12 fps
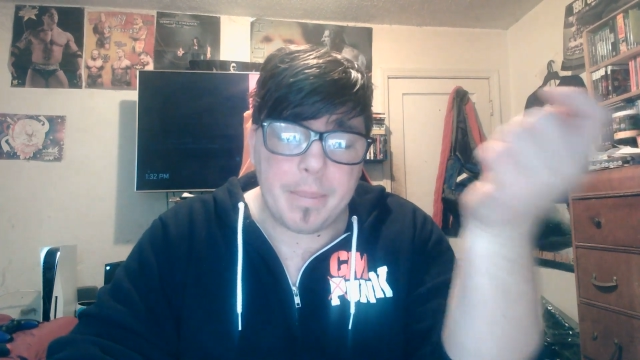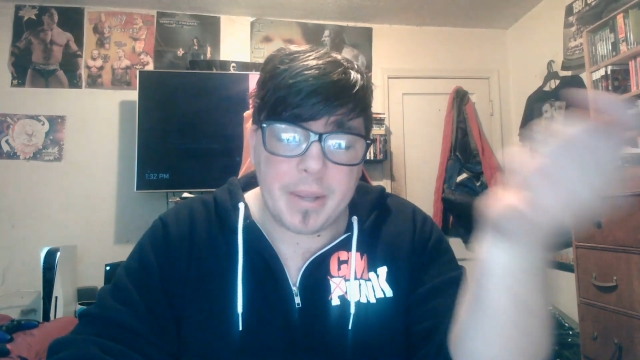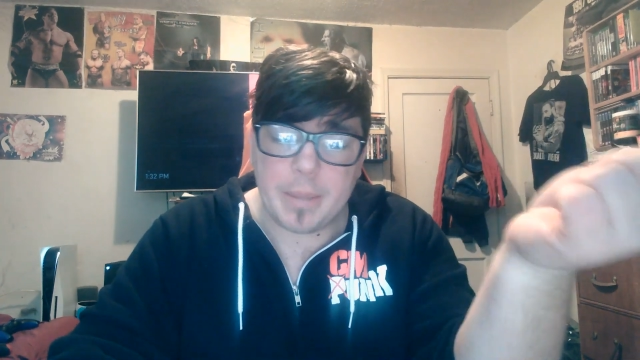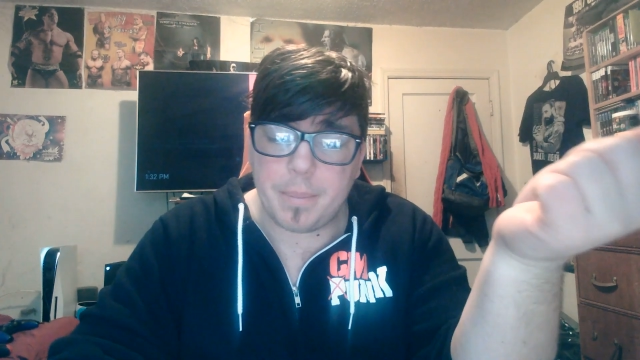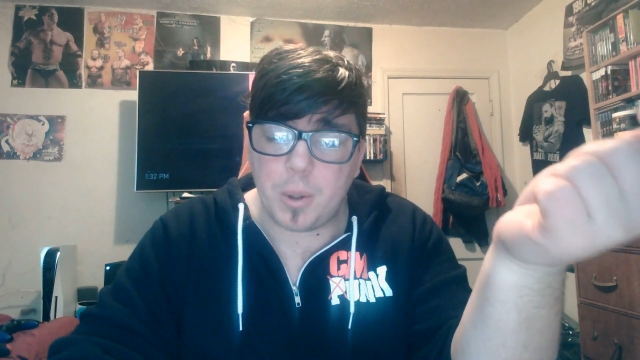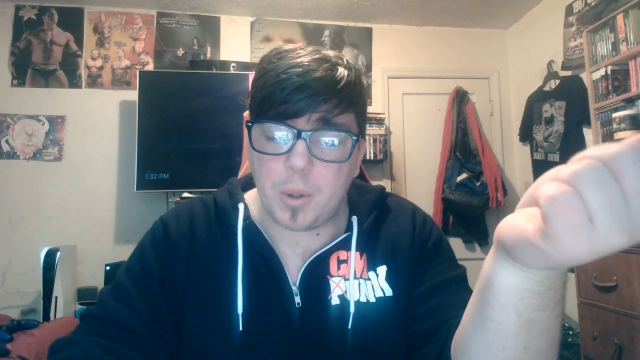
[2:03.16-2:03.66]

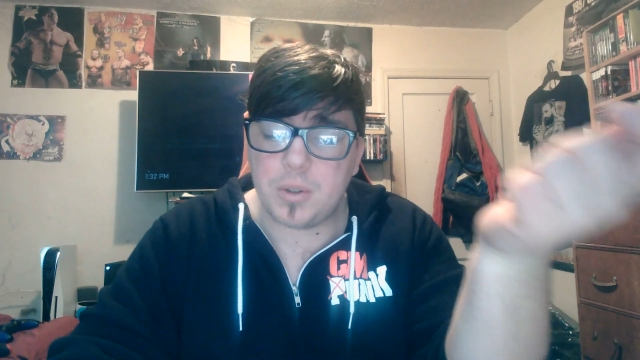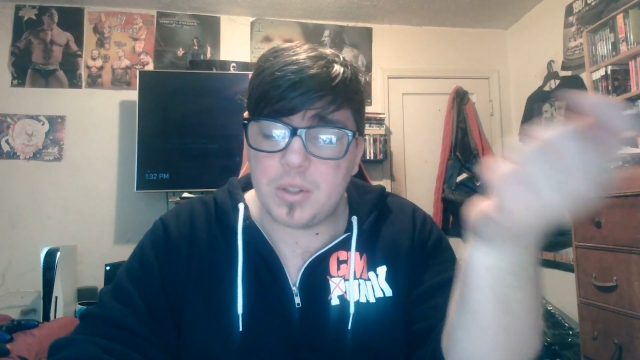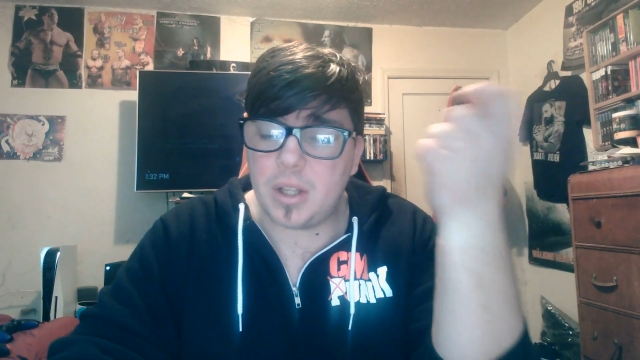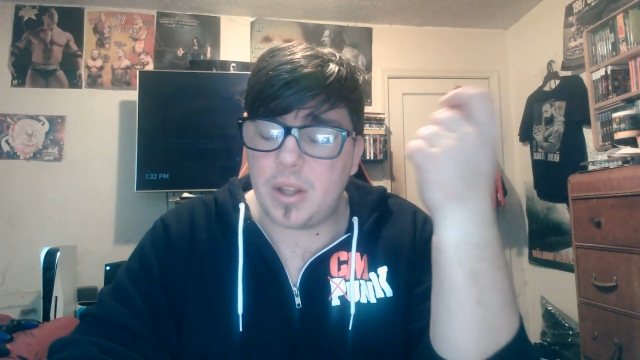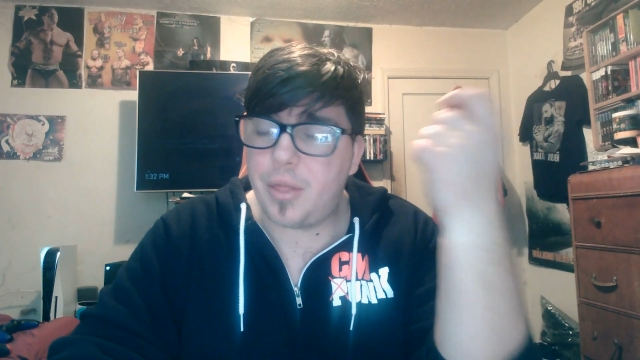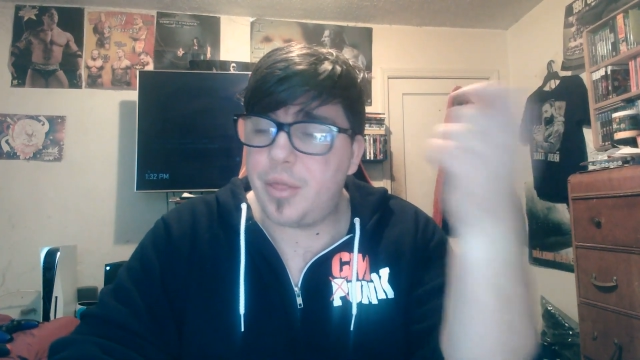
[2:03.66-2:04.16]
people's
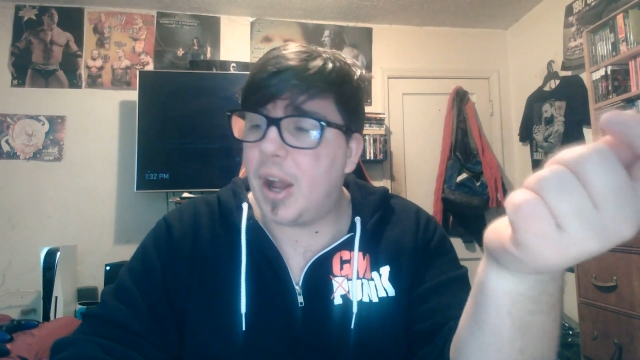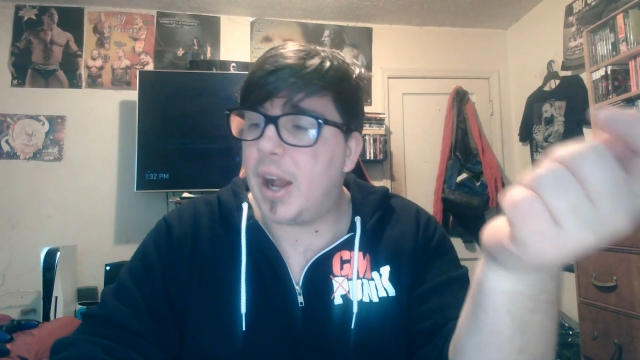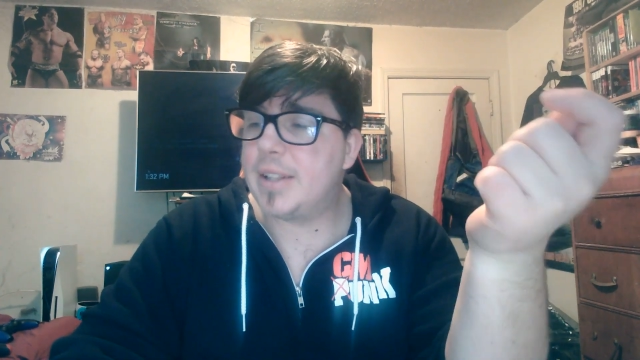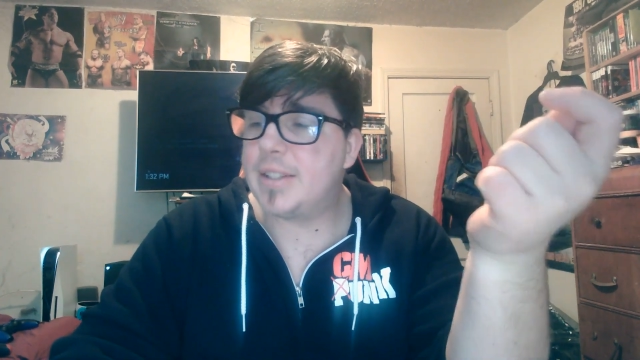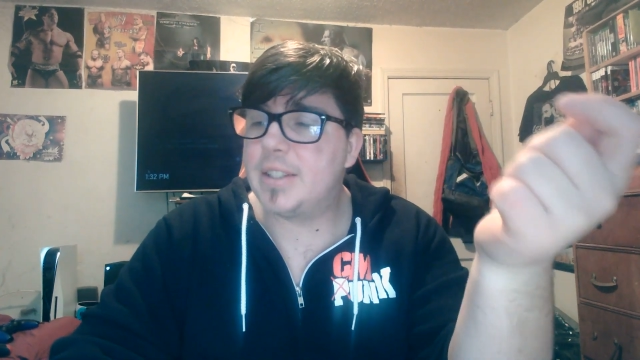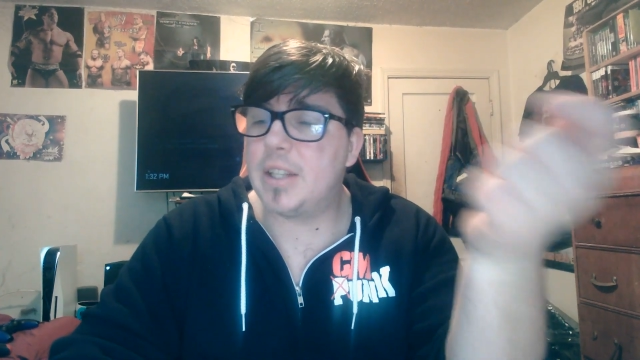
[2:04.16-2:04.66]

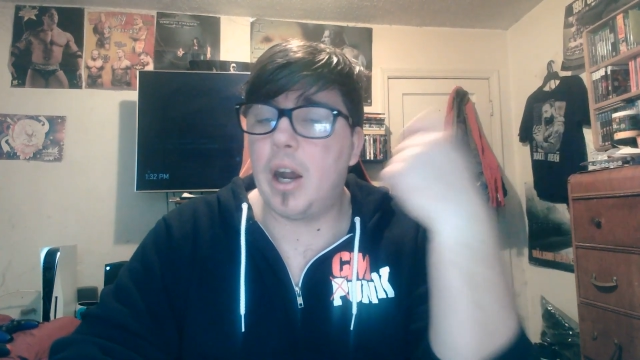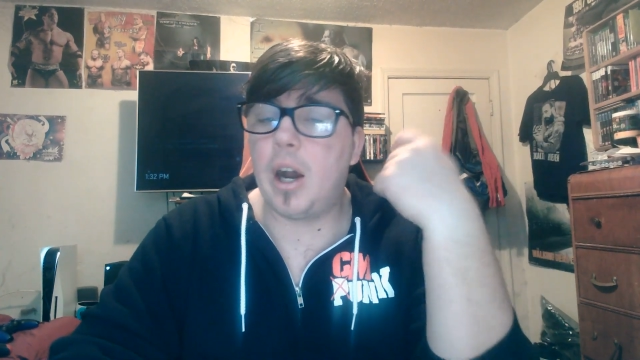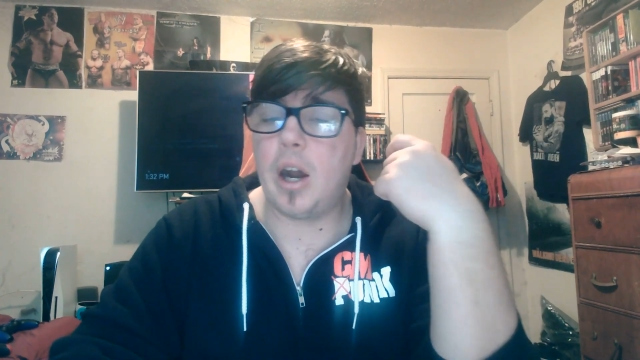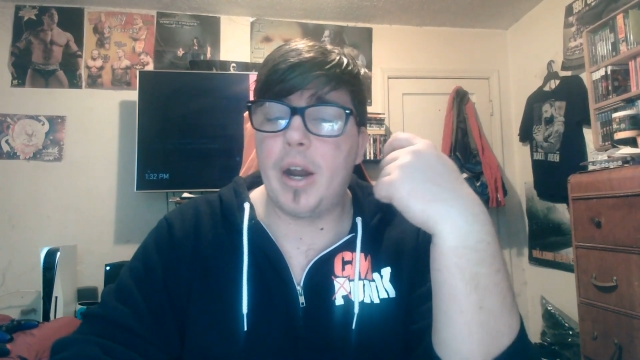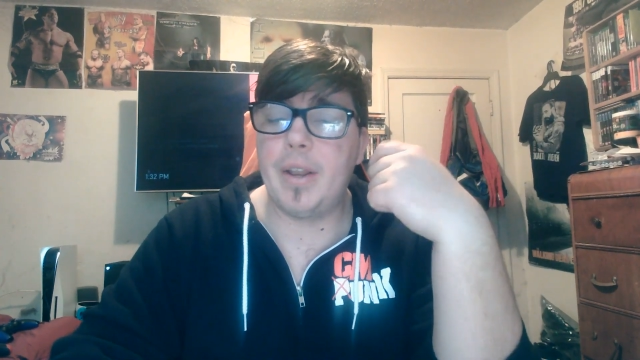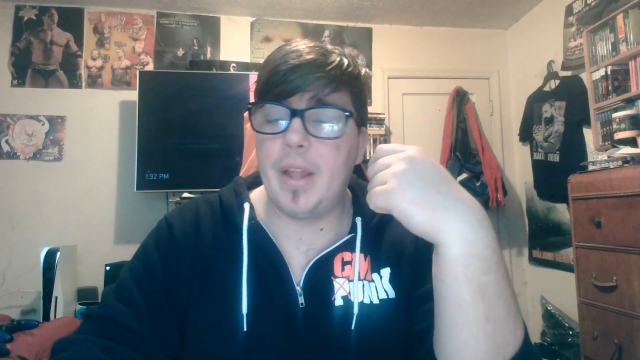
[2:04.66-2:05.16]
thoughts
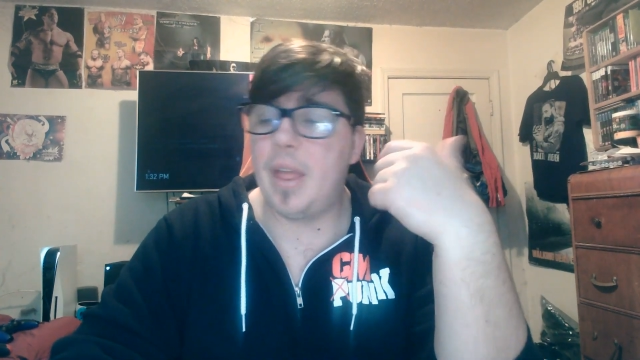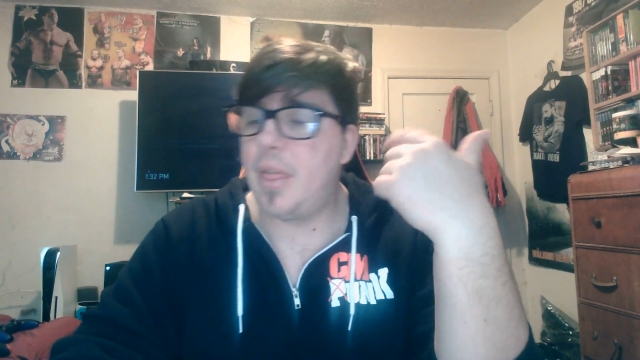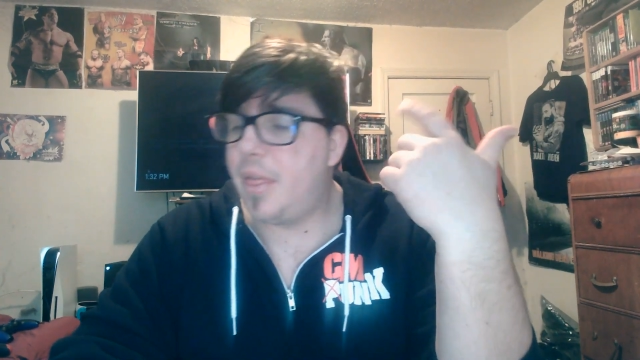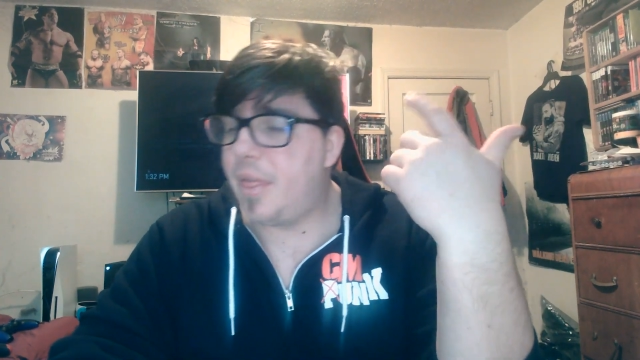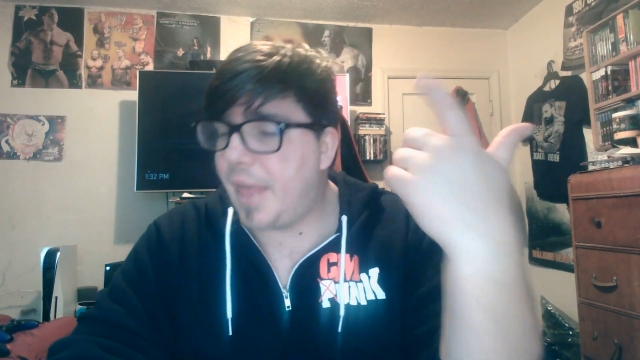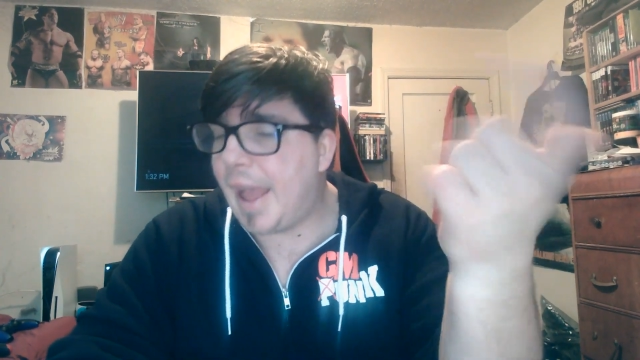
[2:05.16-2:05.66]
on
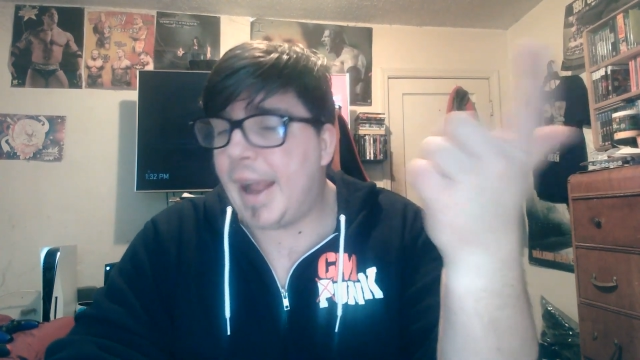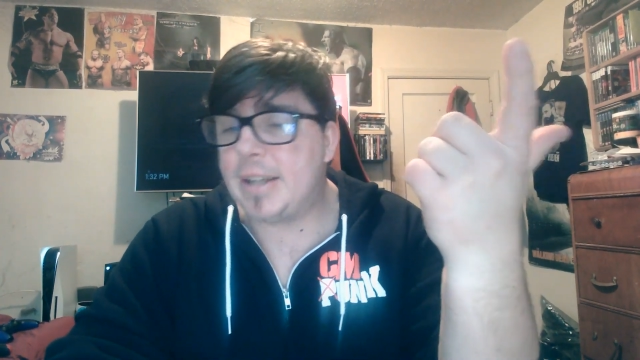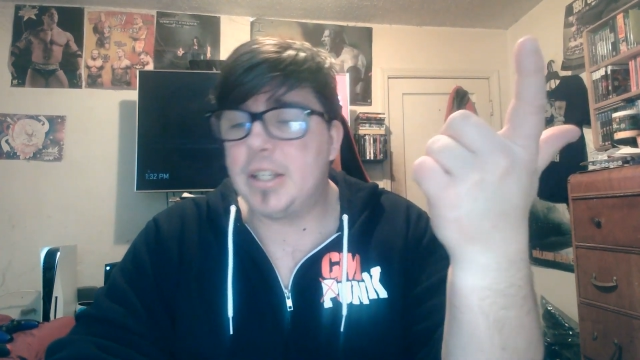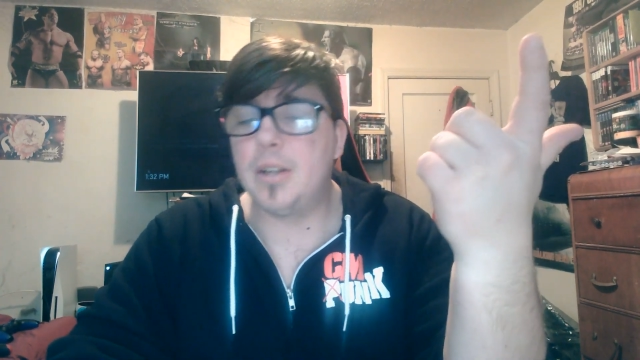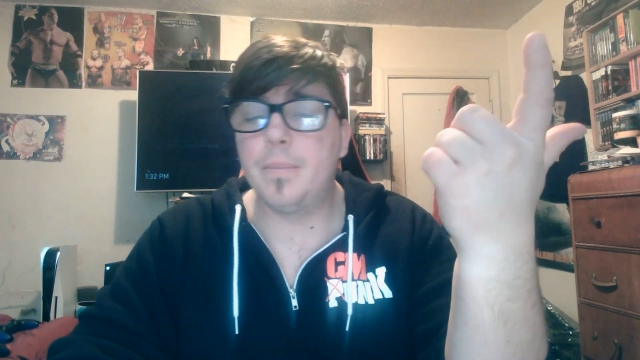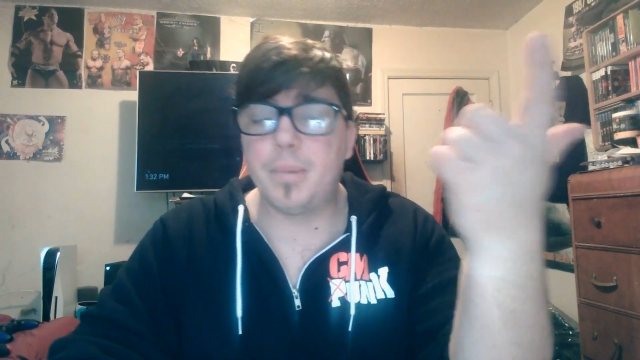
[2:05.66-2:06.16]
that
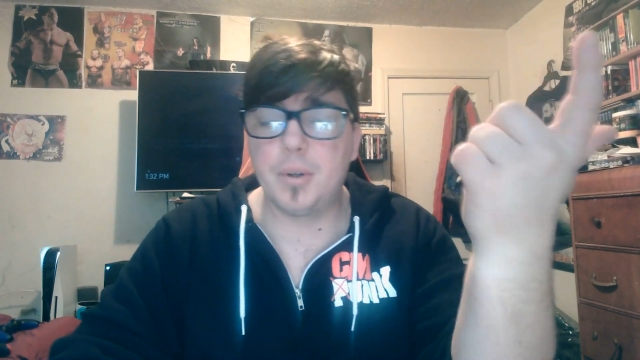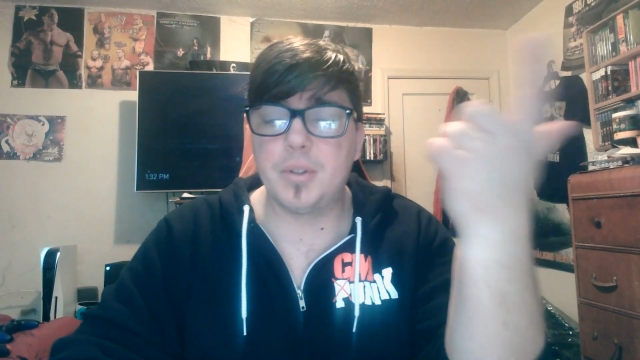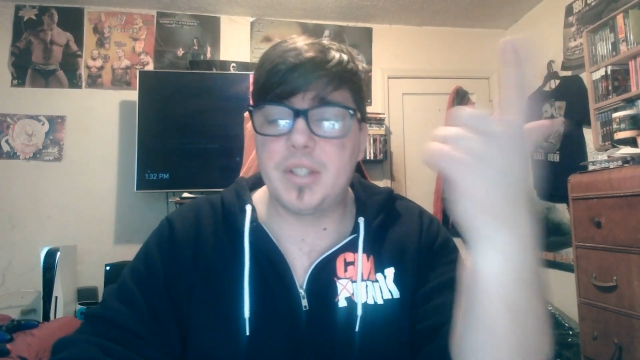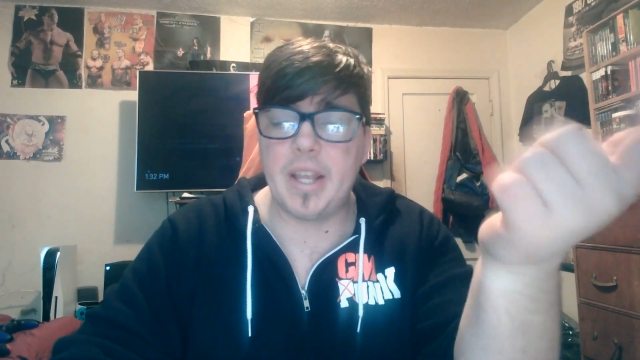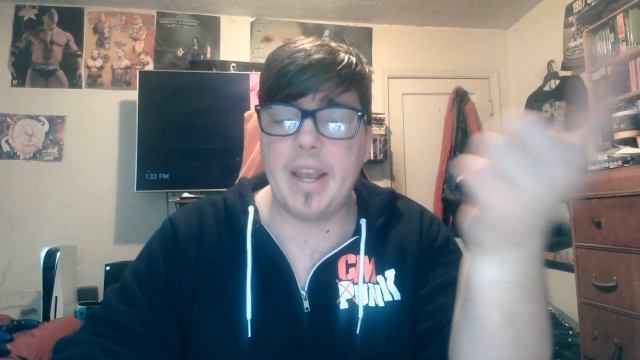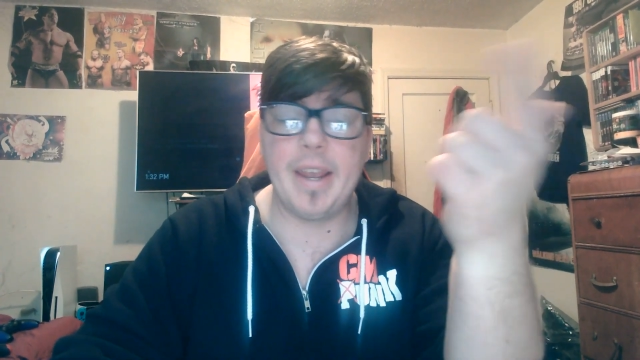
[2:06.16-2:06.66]
per
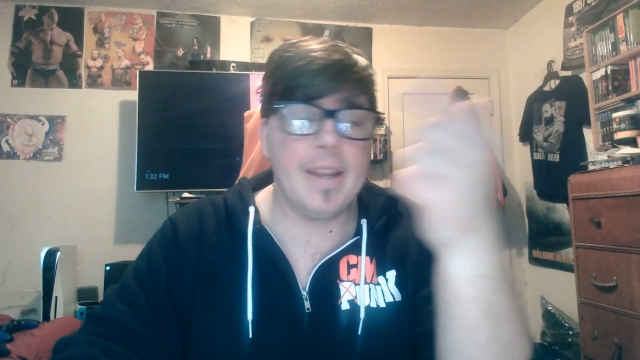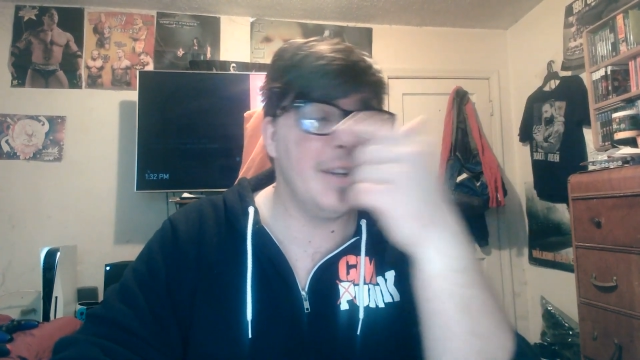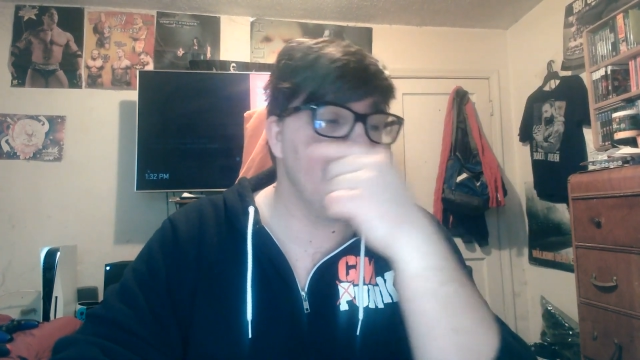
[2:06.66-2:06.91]
se.